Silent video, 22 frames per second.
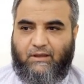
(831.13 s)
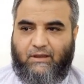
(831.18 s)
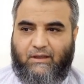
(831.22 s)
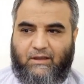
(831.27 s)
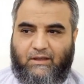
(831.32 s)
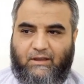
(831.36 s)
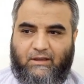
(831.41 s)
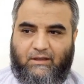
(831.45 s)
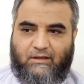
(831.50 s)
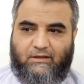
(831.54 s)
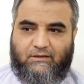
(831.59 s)

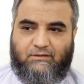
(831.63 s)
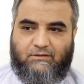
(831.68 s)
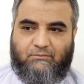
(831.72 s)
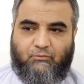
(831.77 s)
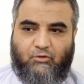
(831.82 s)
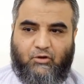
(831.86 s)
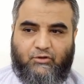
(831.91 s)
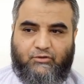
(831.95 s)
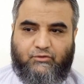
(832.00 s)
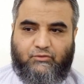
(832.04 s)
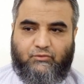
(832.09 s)
and
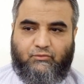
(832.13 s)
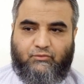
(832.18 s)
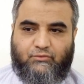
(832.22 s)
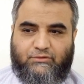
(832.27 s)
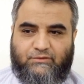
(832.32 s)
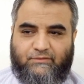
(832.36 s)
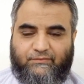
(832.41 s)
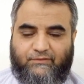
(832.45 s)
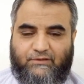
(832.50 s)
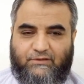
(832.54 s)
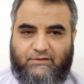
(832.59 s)
Monto
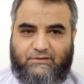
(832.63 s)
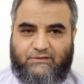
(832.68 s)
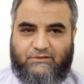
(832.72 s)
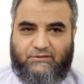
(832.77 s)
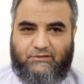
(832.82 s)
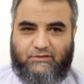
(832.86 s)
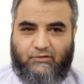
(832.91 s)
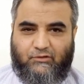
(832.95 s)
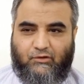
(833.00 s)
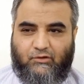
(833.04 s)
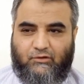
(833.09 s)

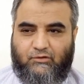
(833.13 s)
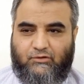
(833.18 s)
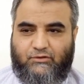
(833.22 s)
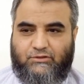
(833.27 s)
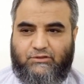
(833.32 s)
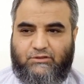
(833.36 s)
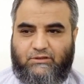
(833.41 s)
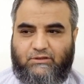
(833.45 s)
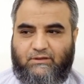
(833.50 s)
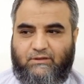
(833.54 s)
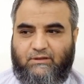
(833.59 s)
syphilis
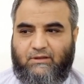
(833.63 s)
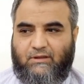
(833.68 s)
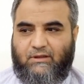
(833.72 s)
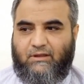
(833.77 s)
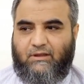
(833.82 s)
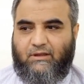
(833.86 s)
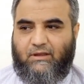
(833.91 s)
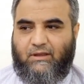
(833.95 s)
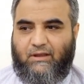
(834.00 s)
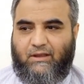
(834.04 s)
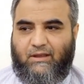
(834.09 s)
serology,
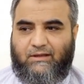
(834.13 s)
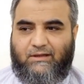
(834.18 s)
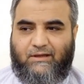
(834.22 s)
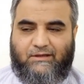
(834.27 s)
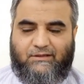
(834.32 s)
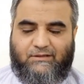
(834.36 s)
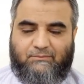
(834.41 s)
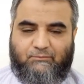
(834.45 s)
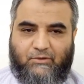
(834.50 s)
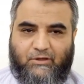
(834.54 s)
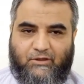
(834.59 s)
and
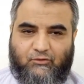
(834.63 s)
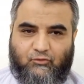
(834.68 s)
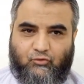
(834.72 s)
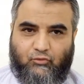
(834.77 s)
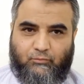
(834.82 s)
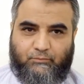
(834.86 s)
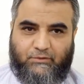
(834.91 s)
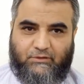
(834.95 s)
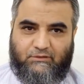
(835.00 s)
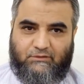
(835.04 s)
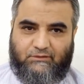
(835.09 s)

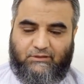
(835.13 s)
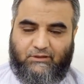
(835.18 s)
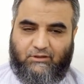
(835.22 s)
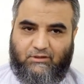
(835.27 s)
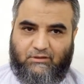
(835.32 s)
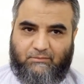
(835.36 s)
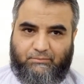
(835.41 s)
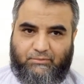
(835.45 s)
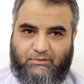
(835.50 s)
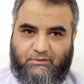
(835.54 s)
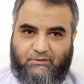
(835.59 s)
antimicrobial
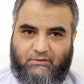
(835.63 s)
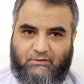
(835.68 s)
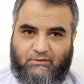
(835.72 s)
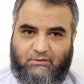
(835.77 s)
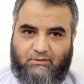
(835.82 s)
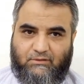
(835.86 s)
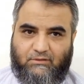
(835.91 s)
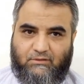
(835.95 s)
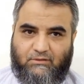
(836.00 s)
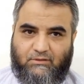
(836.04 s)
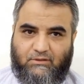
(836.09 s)
therapy.
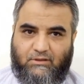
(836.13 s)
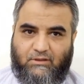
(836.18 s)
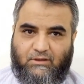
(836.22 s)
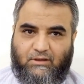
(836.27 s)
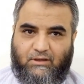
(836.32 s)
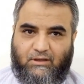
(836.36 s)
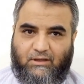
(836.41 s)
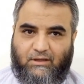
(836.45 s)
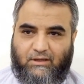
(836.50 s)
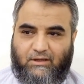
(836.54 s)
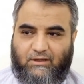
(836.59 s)

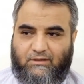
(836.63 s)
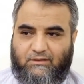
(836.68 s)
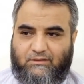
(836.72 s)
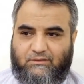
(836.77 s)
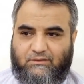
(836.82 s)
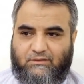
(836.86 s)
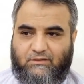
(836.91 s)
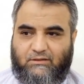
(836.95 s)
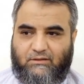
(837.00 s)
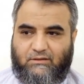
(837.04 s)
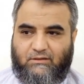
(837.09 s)

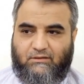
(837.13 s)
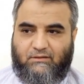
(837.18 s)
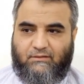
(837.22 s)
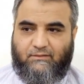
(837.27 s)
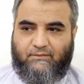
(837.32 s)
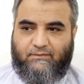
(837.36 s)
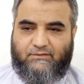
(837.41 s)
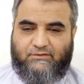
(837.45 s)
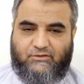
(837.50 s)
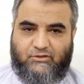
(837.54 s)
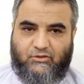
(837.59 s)
And
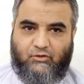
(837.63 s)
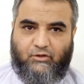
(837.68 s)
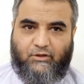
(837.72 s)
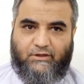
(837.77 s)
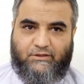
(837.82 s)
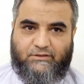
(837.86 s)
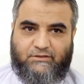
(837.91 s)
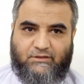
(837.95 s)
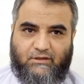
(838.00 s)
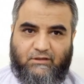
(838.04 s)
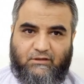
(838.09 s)

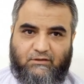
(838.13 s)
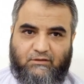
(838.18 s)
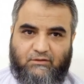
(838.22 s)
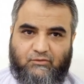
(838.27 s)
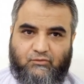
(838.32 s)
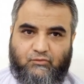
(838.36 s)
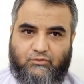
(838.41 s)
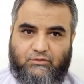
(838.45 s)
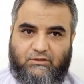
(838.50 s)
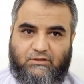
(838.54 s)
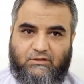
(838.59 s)
steroids are
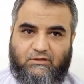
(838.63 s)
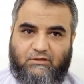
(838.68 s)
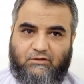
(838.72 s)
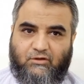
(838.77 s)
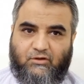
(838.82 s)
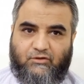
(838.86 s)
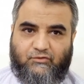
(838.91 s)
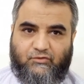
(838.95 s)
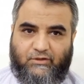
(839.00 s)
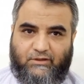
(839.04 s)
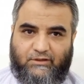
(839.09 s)
usually
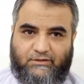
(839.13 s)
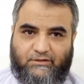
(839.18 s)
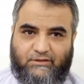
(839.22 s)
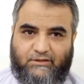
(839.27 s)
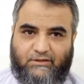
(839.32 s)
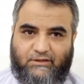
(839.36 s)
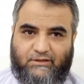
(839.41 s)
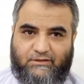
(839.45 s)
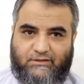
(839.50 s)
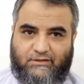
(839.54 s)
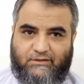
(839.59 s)

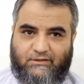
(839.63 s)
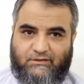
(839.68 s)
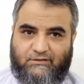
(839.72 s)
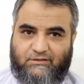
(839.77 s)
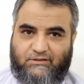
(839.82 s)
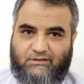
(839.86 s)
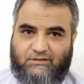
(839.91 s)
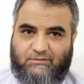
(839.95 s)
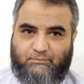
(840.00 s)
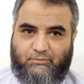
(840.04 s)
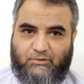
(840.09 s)
contraindicated in
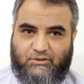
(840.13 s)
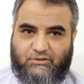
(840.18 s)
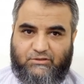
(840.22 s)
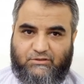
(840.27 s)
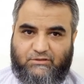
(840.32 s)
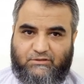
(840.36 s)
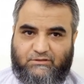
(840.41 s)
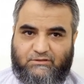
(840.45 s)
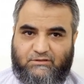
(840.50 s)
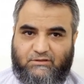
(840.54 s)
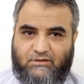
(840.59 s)
these
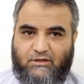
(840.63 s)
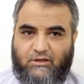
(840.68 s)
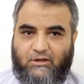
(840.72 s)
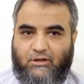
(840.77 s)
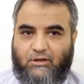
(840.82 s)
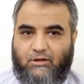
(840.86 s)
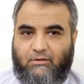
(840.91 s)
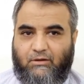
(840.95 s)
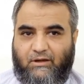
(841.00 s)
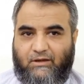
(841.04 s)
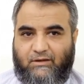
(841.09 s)
patients.
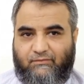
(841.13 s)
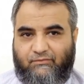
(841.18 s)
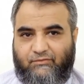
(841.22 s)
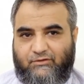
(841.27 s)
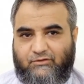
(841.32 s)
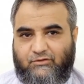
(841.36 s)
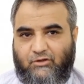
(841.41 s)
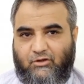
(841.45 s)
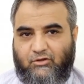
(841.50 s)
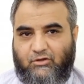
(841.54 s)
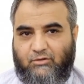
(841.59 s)
And if we
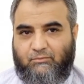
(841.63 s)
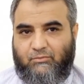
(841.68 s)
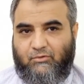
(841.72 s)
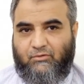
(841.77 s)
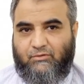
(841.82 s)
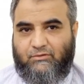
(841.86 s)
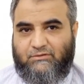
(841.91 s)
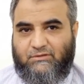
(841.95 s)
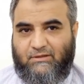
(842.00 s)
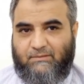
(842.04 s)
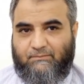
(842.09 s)
talk
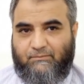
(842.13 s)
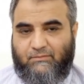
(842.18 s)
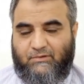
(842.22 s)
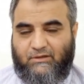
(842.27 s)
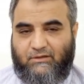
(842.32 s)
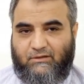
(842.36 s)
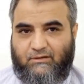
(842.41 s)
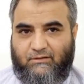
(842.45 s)
about some